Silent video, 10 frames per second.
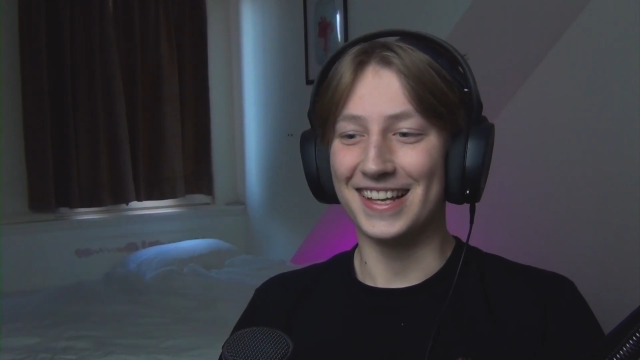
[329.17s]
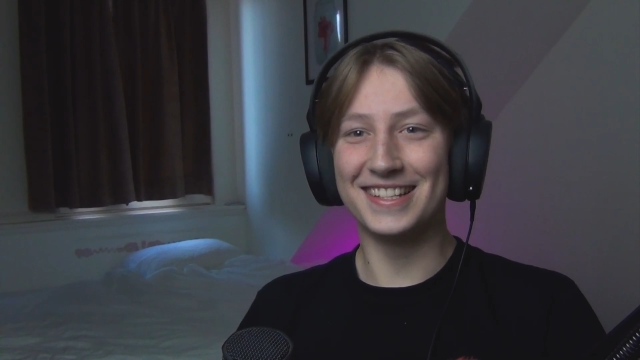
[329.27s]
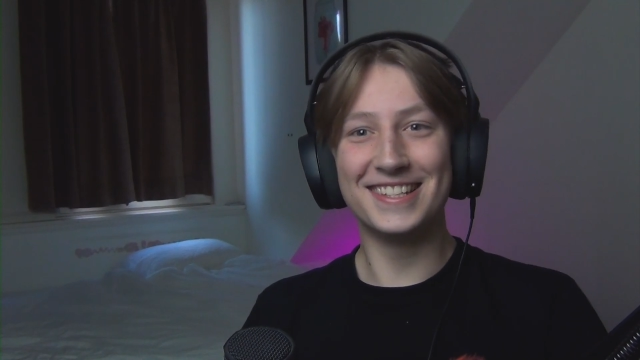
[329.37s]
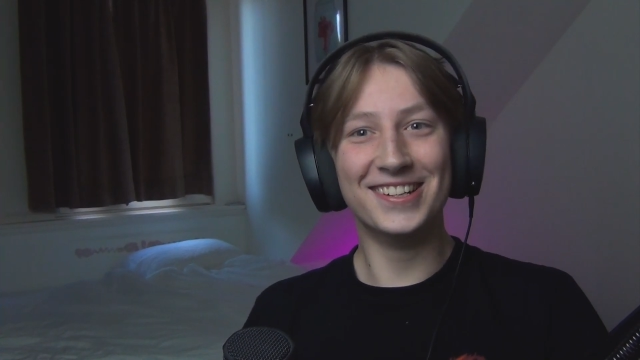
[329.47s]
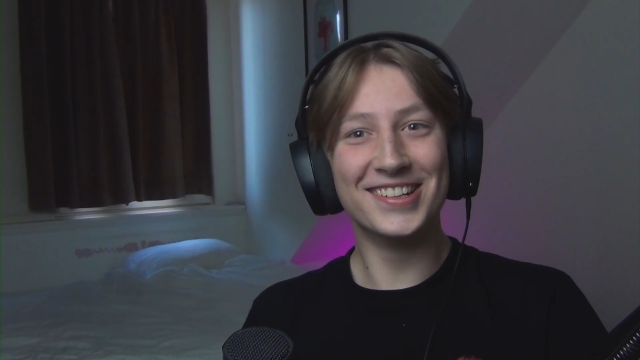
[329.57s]

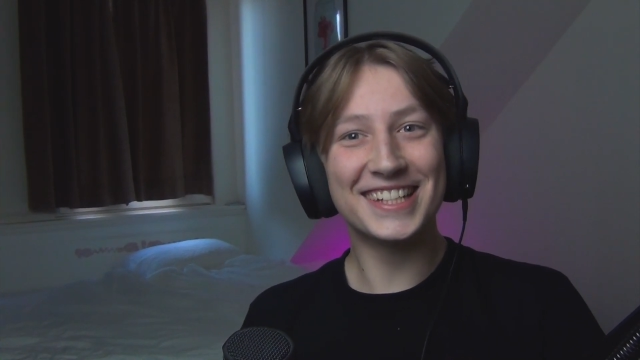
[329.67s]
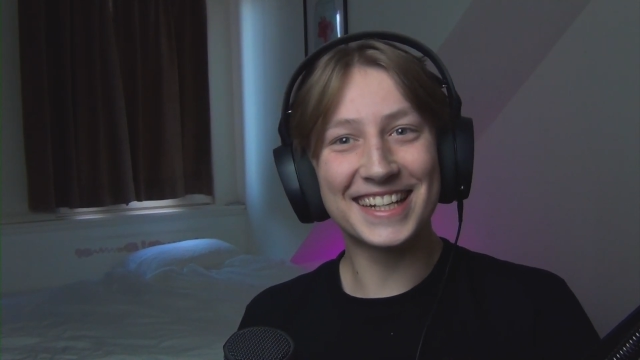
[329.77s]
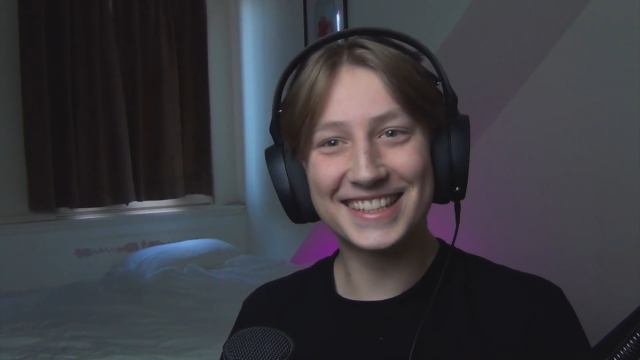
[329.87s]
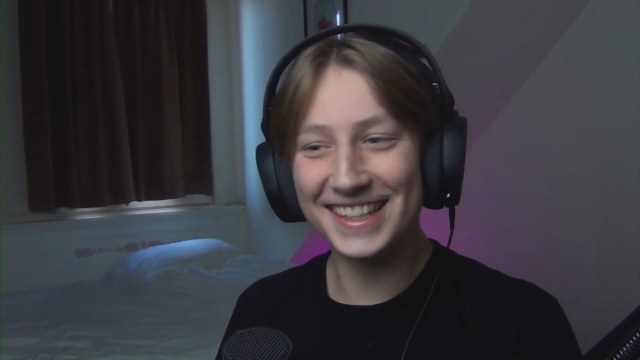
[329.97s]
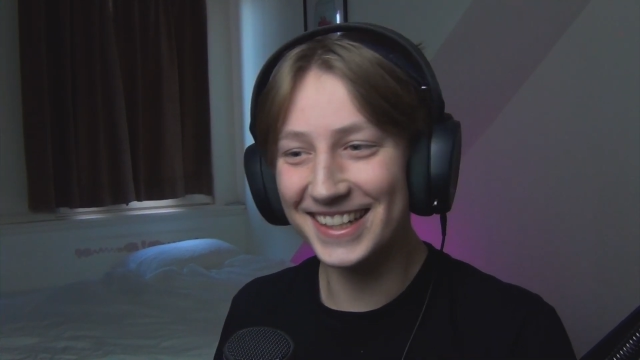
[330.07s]
Is Inojin
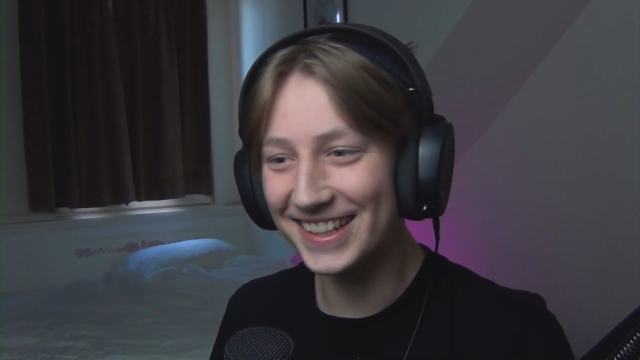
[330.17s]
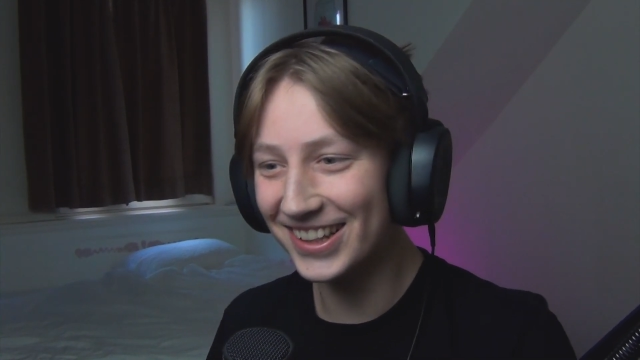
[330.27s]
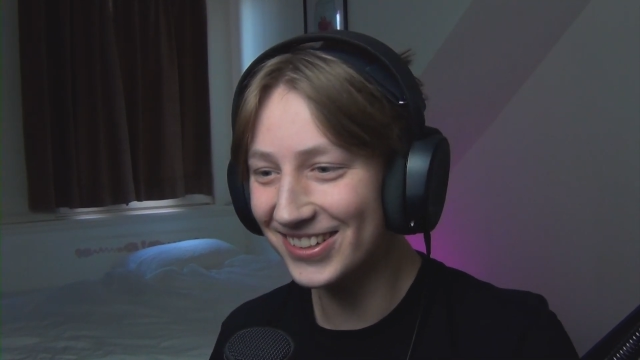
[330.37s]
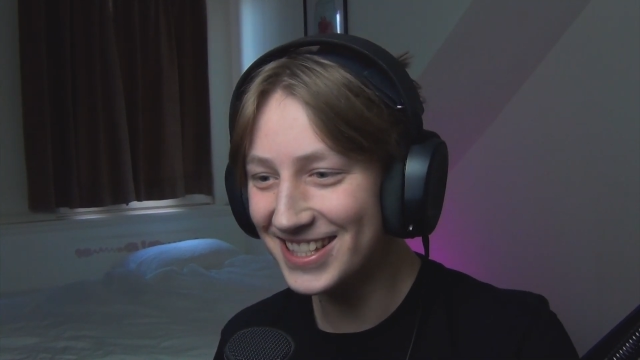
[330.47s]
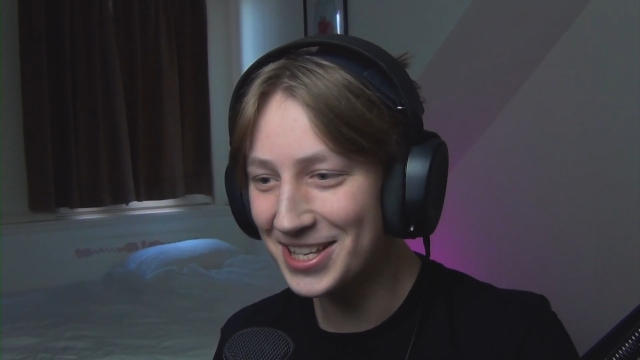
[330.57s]
actually gonna
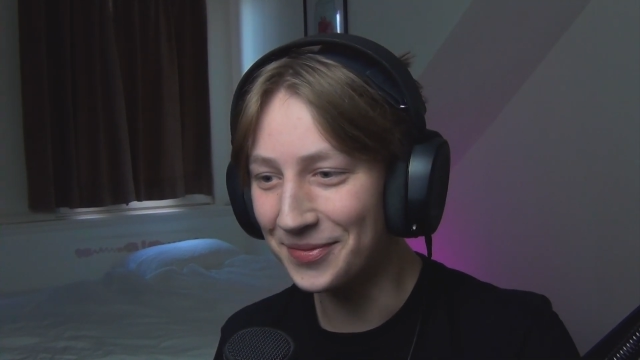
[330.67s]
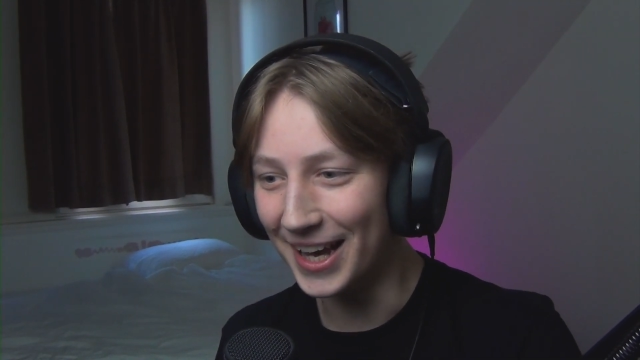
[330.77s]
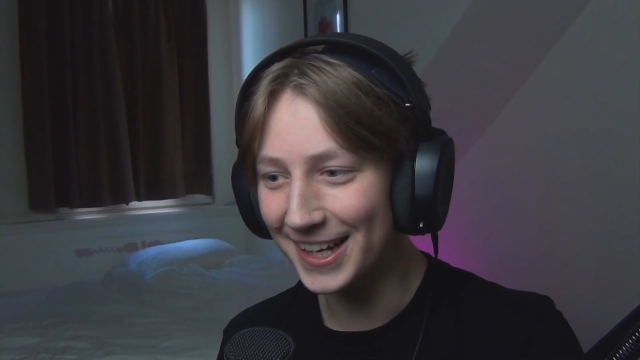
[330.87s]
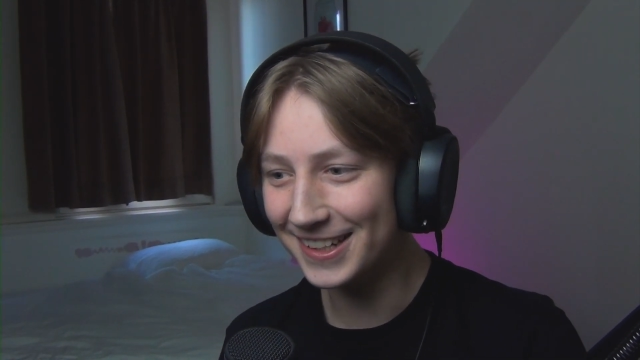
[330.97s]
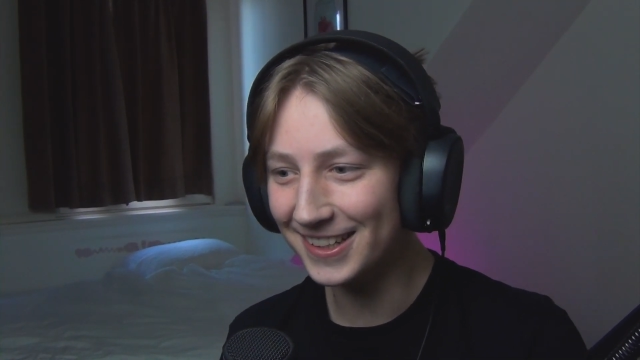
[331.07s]
lose this
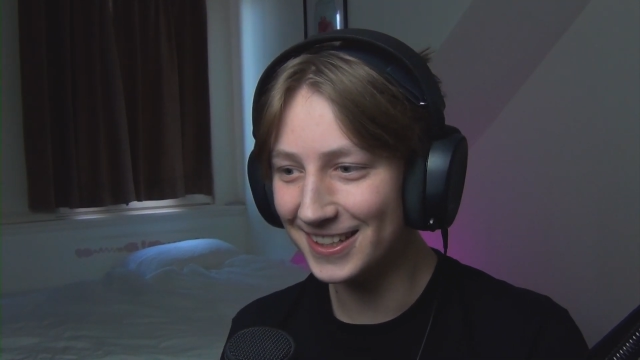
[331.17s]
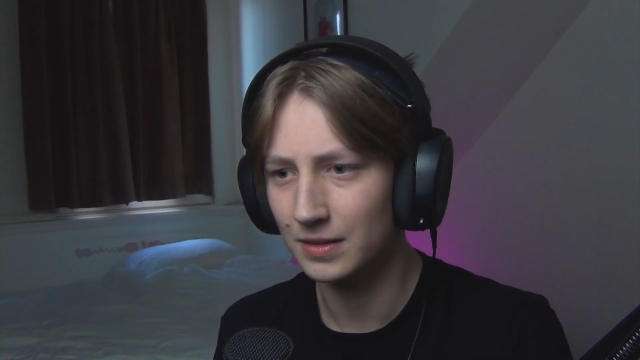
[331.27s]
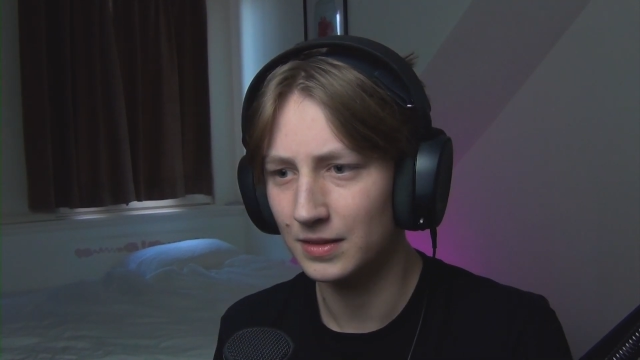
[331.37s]
battle?